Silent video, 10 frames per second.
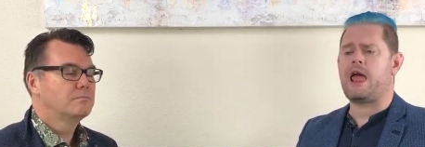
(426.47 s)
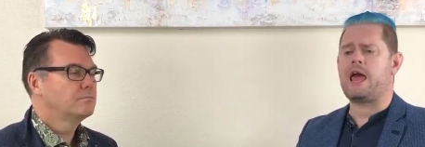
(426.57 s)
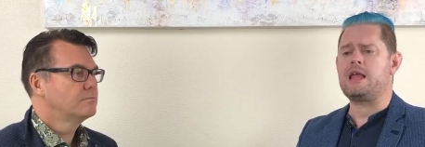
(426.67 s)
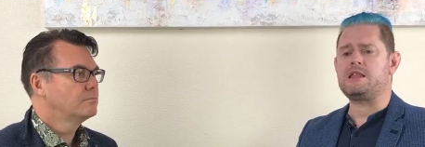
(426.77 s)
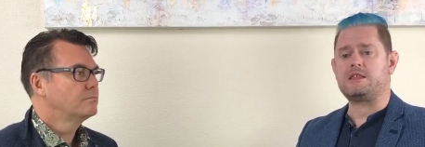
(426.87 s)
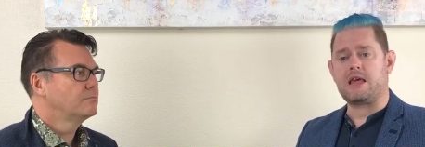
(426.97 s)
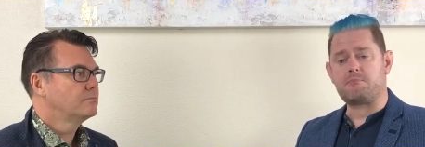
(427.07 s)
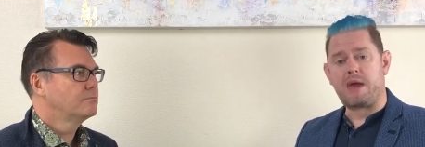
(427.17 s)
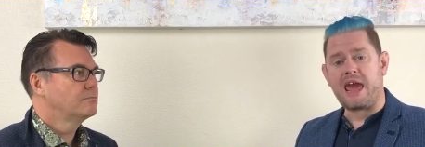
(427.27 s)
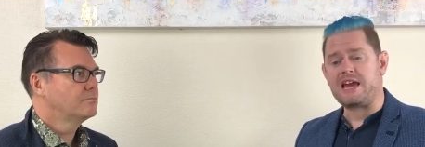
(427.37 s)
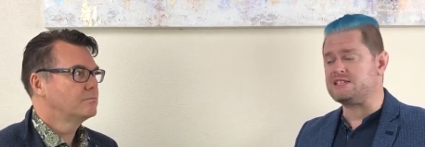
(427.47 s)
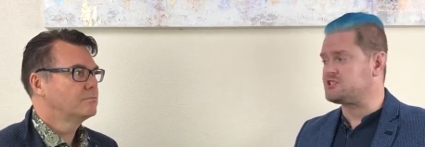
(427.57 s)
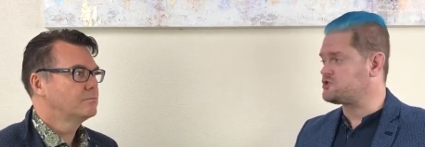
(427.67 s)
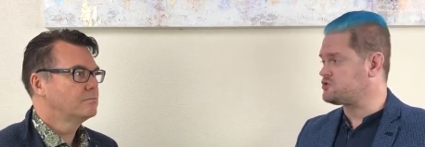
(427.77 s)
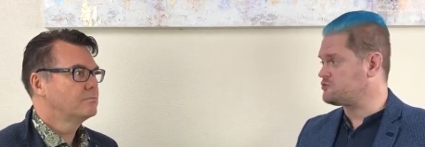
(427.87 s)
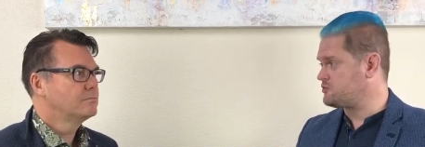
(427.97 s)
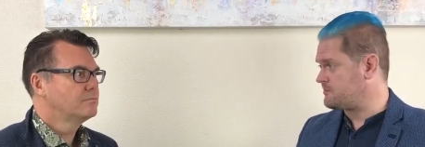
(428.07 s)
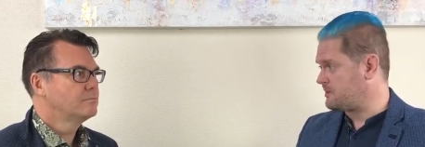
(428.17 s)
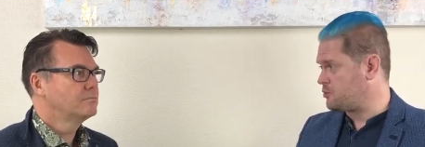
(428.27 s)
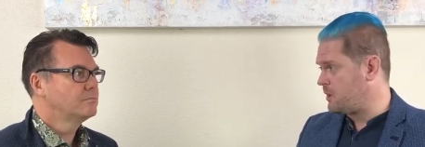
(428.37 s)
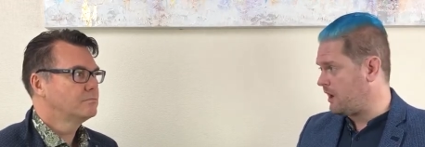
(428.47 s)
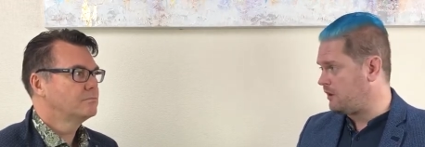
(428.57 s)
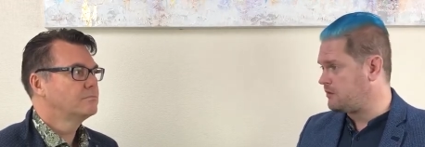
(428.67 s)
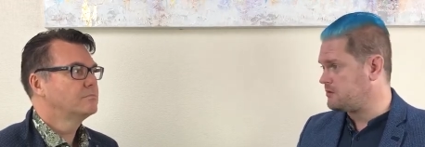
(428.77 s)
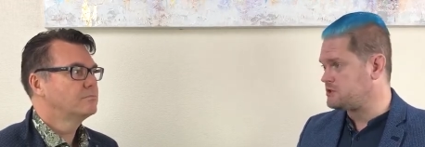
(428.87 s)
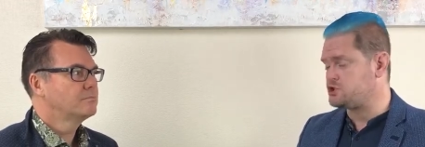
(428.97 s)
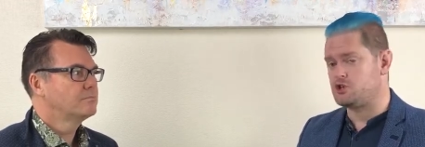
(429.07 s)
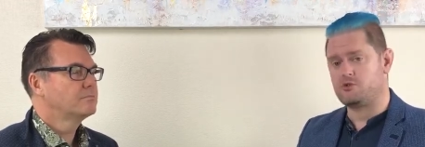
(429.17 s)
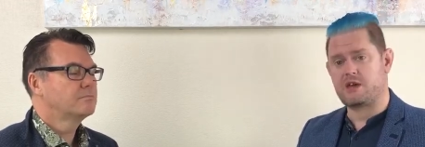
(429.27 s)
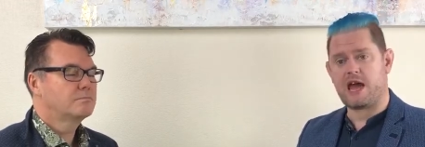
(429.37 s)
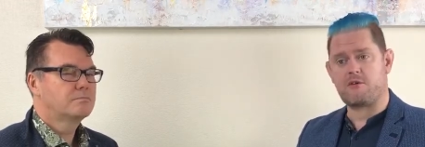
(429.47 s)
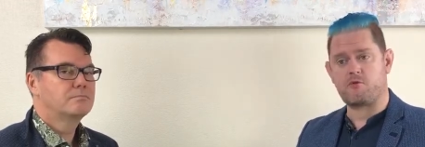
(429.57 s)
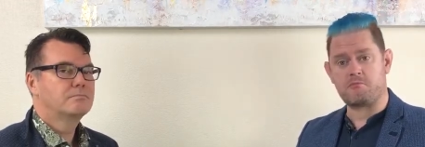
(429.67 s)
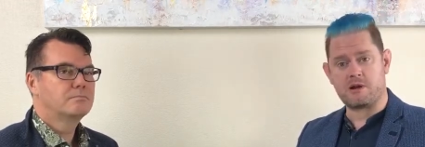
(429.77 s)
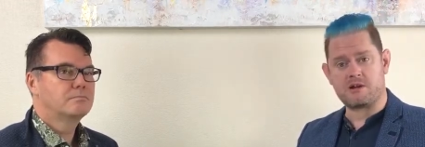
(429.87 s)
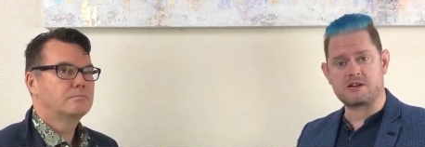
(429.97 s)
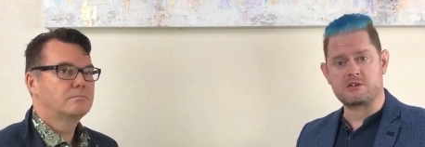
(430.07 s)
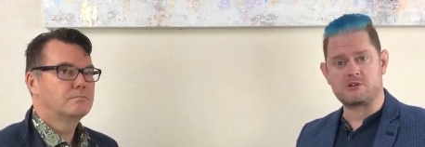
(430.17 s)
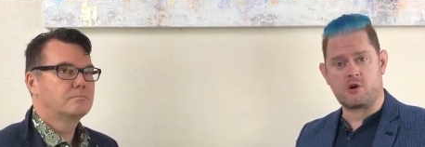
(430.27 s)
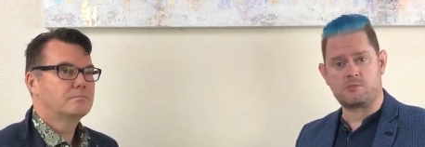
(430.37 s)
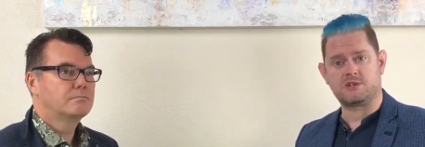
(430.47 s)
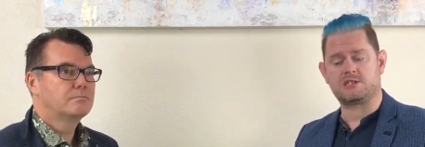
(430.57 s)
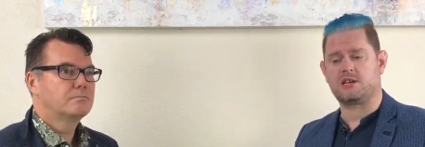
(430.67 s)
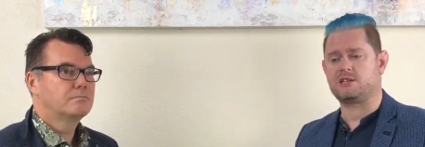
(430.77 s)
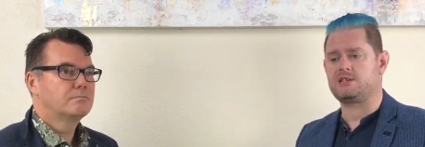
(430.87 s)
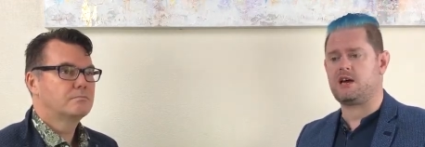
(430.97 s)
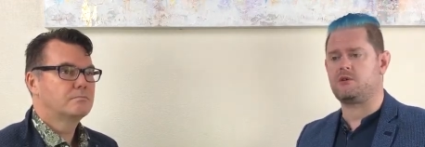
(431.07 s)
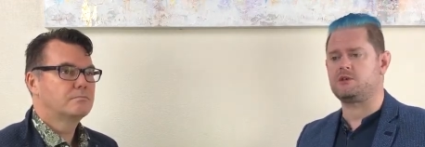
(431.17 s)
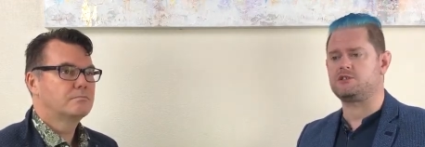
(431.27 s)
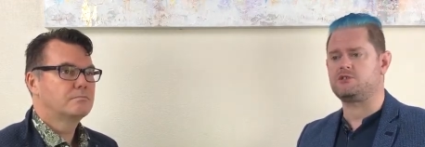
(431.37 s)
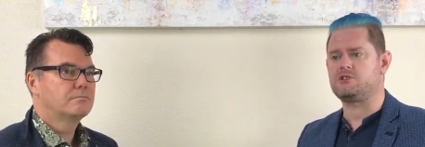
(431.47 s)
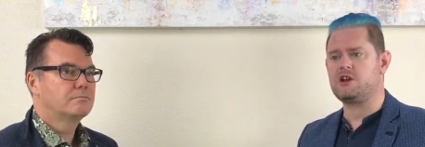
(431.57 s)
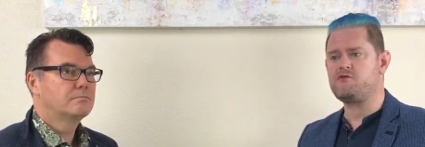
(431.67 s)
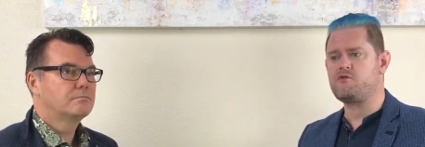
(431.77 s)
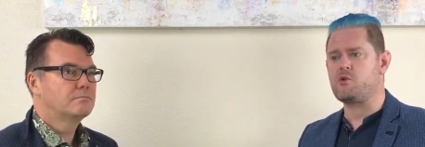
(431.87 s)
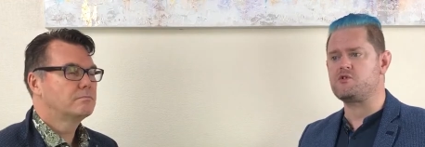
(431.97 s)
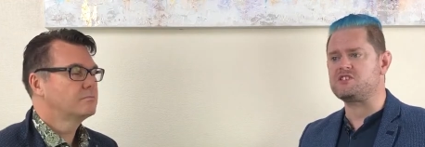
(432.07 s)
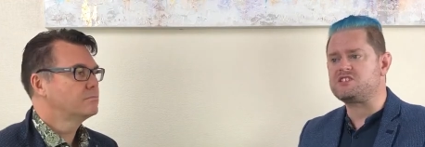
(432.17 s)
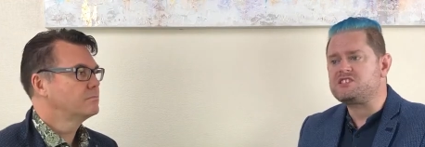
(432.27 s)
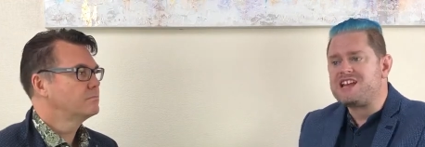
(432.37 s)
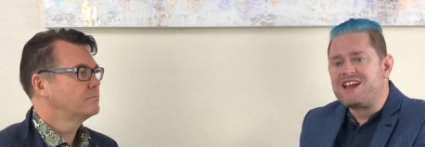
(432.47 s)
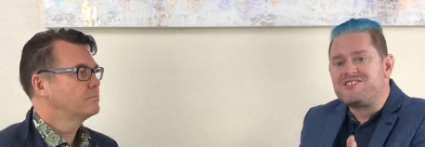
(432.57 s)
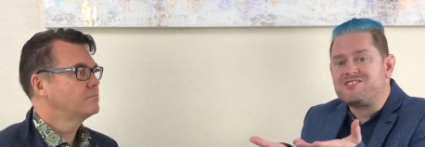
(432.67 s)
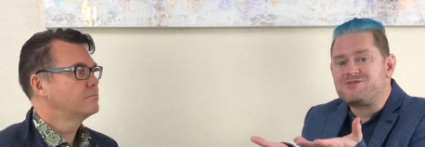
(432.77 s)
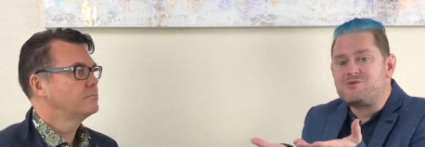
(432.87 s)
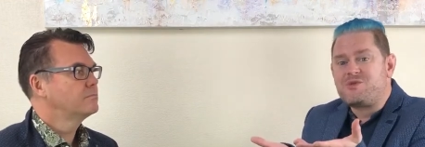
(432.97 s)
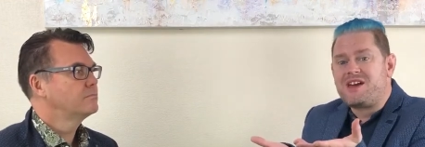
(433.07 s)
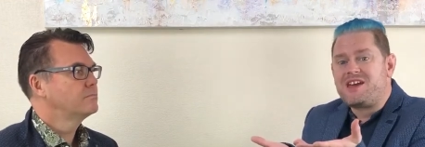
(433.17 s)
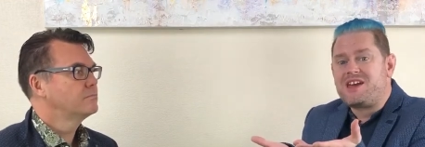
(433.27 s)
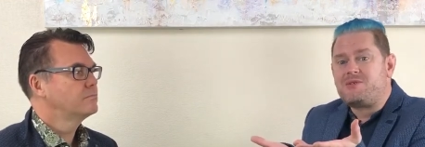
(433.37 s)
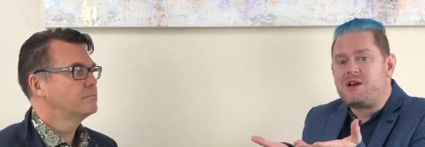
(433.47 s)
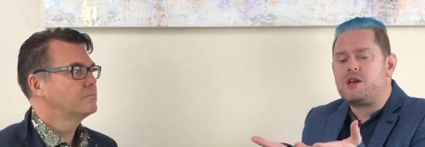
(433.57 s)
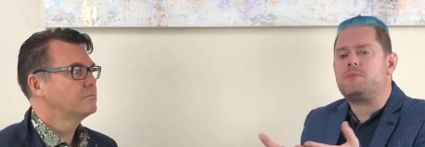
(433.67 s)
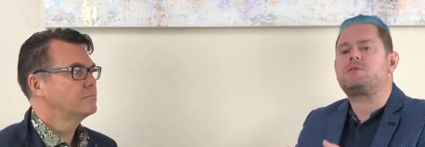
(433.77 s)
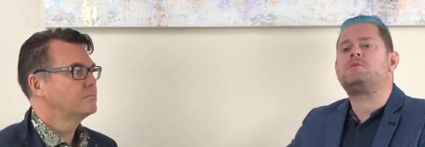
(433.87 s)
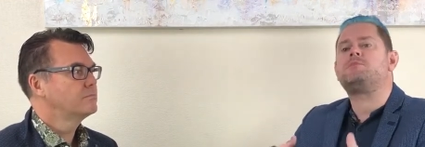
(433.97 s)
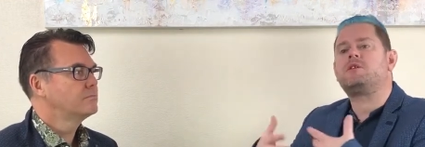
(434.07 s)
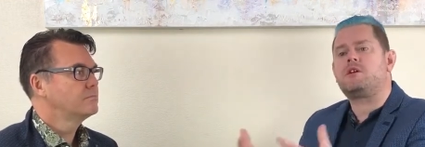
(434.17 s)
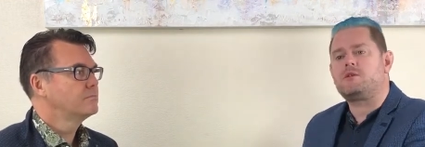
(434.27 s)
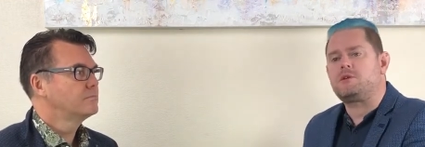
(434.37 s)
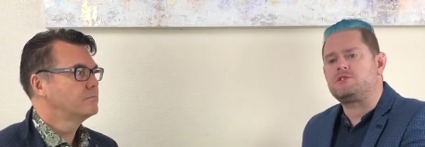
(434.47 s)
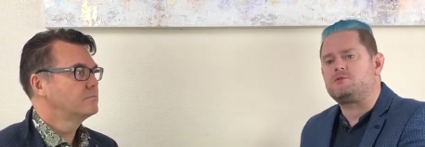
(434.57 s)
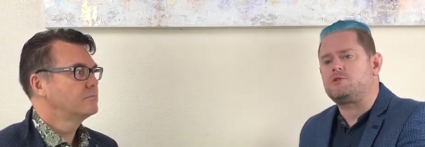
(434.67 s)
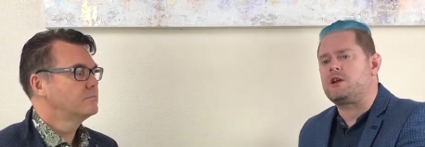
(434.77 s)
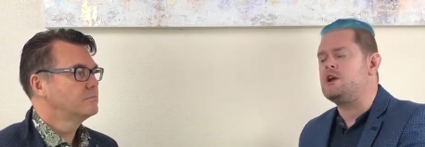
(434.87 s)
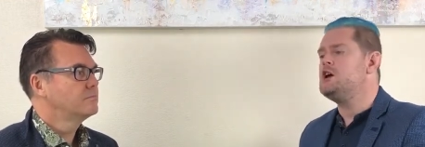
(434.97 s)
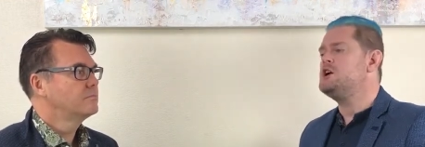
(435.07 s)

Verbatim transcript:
Speaker 1: And that pays extremely well. So they have American almost like salaries. So therefore, the standard is way, way up compared to other parts of Ukraine.